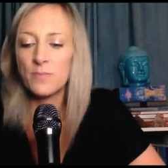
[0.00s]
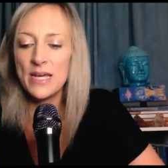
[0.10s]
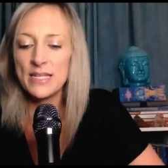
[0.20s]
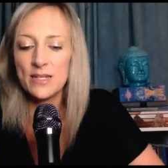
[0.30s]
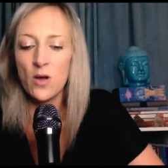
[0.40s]

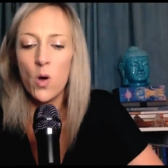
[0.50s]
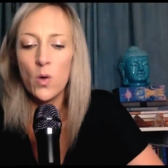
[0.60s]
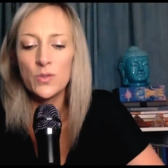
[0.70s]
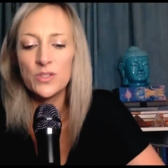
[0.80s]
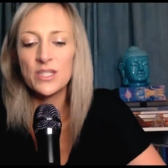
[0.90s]
space and
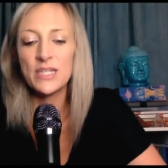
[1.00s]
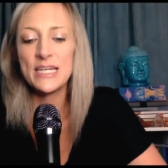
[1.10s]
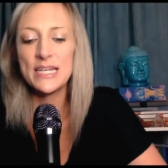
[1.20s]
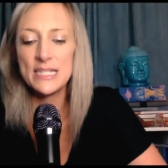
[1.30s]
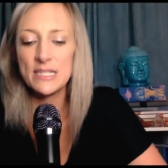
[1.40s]
holds the
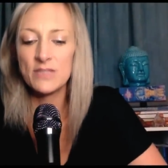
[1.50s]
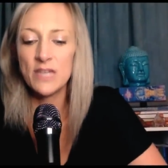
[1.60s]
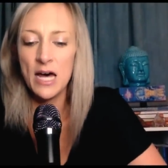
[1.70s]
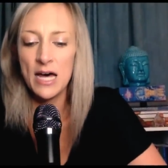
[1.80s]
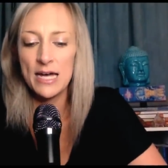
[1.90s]
keys of
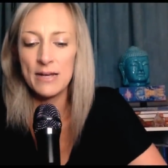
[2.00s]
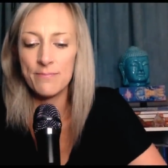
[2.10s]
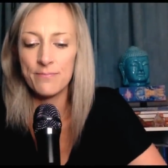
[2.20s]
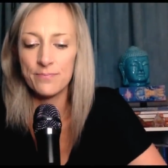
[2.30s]
time.